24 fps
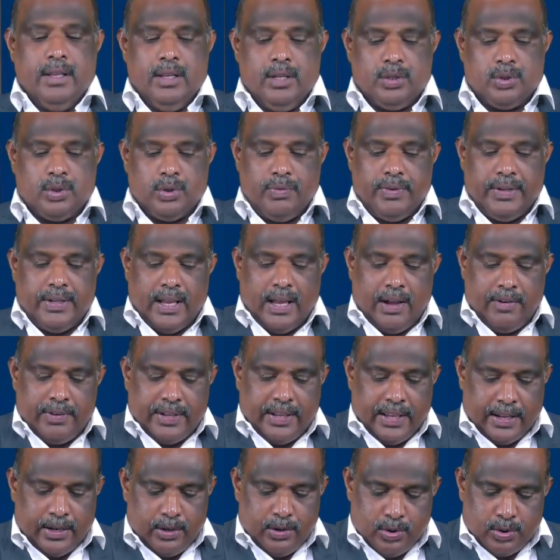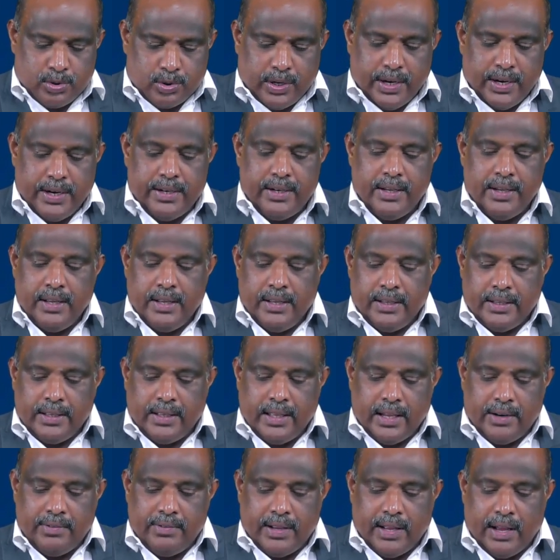So we have here u squared,
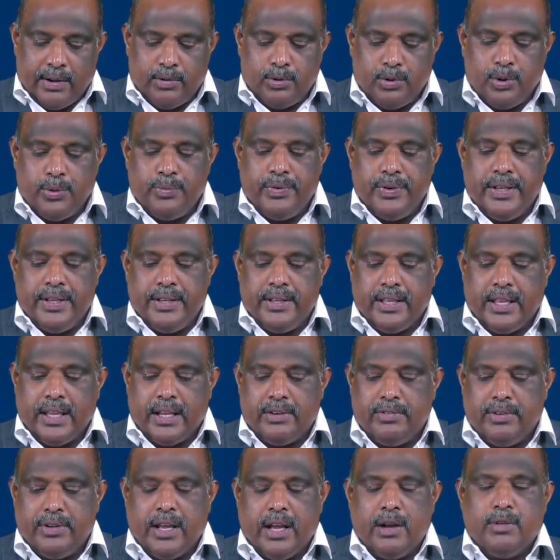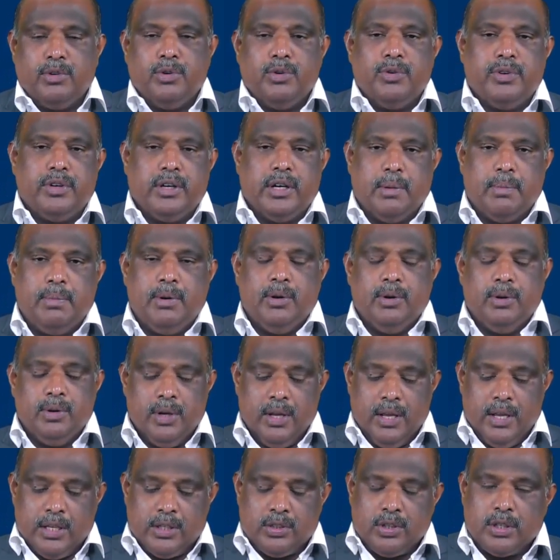here we have uv, here we have uw.
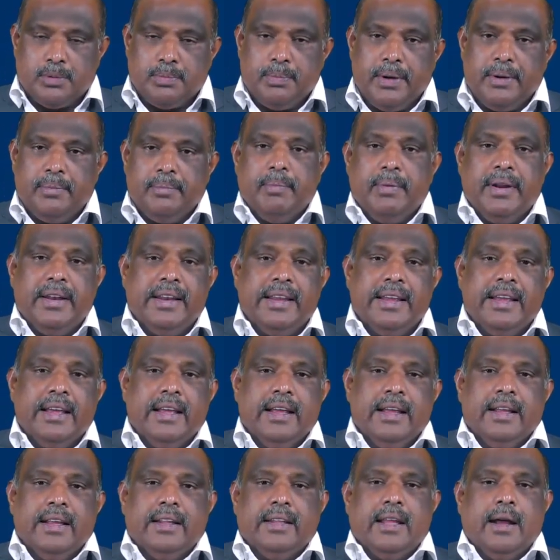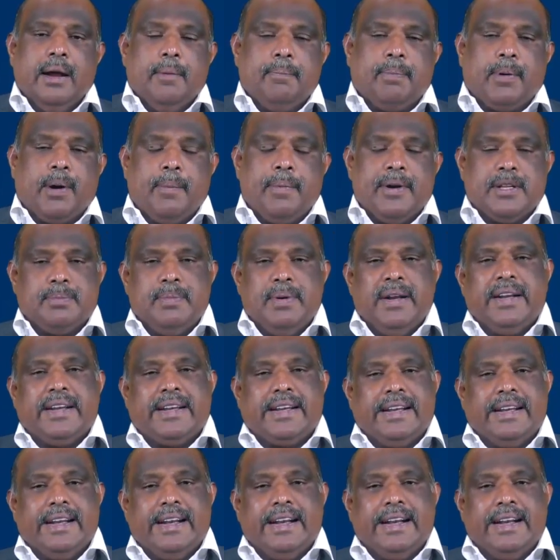So it's been the property has been